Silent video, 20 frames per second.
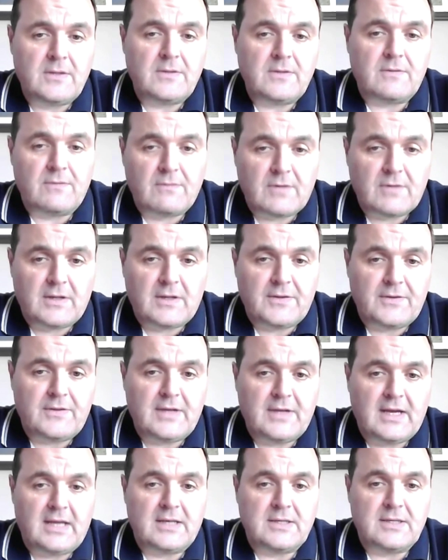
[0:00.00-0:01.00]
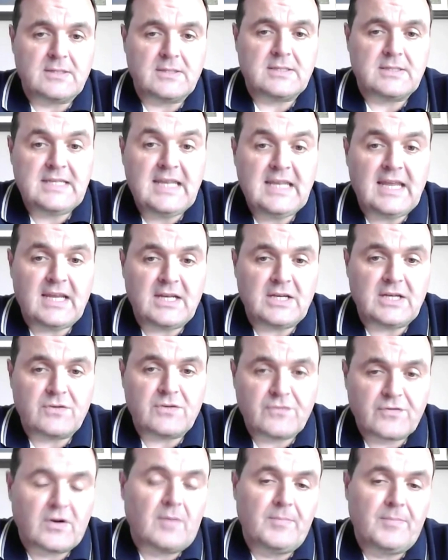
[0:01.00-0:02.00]
rather than taking it
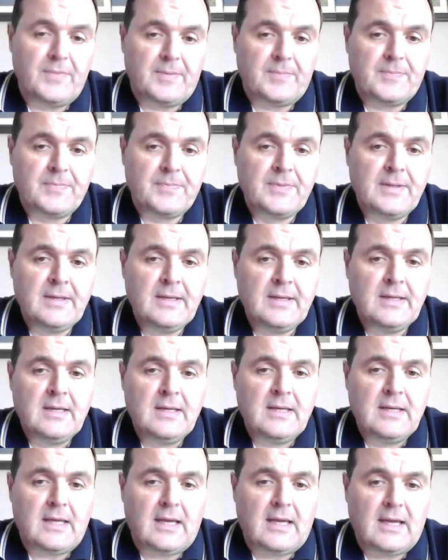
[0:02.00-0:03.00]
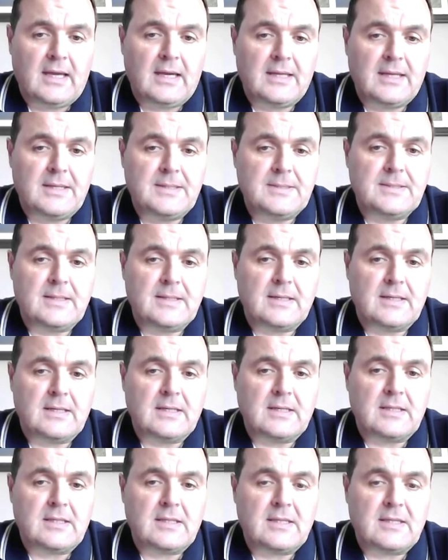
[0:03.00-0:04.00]
from them. And
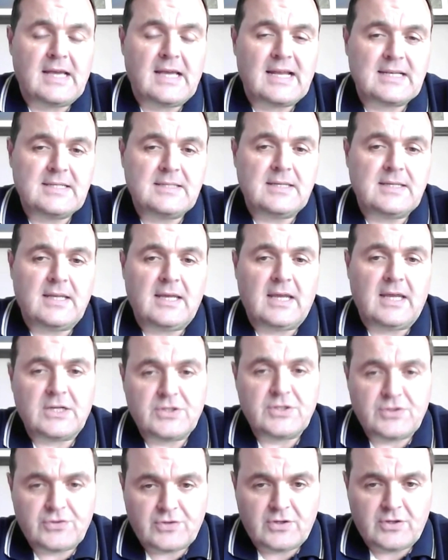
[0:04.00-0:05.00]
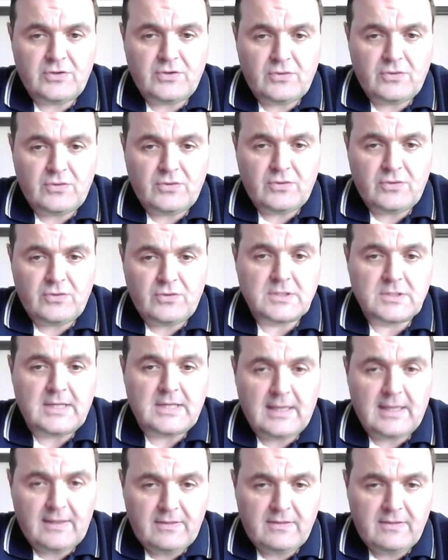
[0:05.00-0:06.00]
that extra nuance,
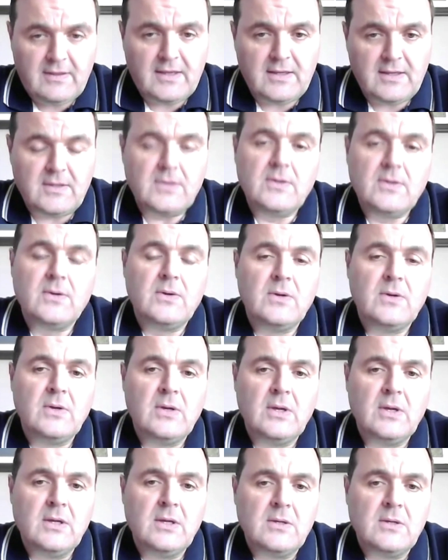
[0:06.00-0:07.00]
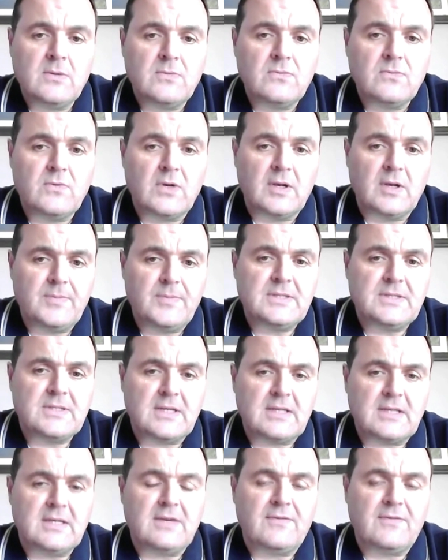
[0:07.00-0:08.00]
I think, will be
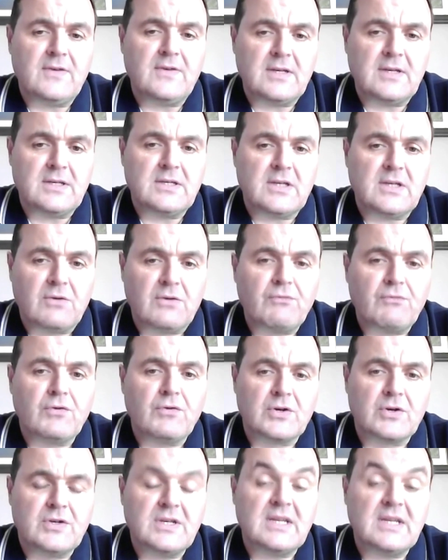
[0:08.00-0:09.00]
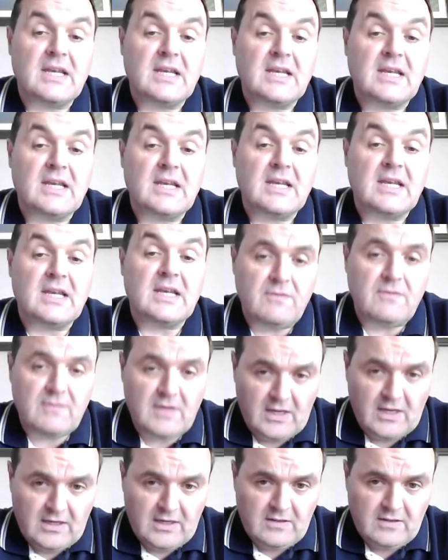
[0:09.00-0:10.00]
significant if we're to achieve
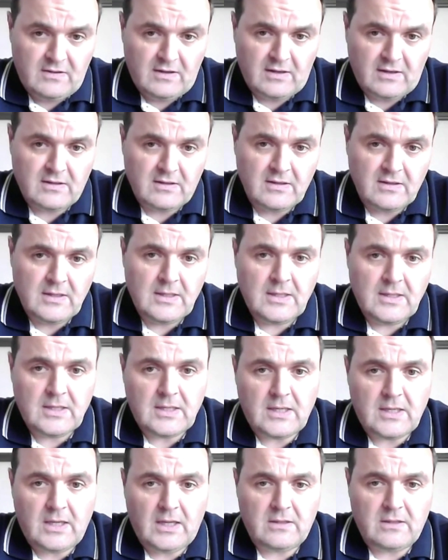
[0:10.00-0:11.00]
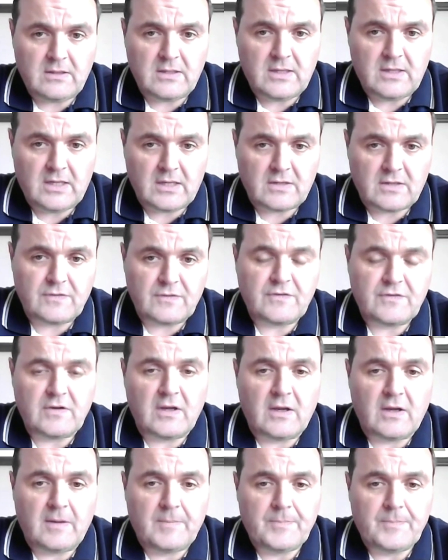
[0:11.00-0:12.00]
anything in the next
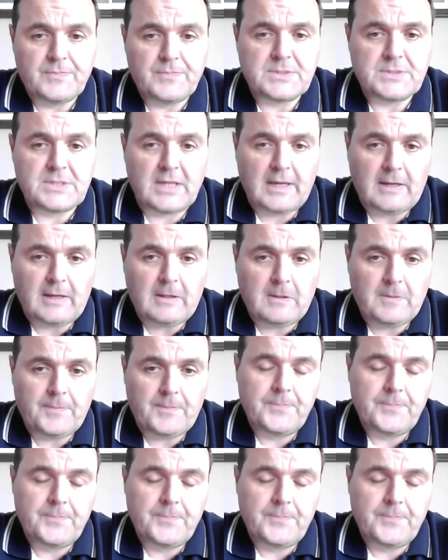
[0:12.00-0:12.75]
cycle.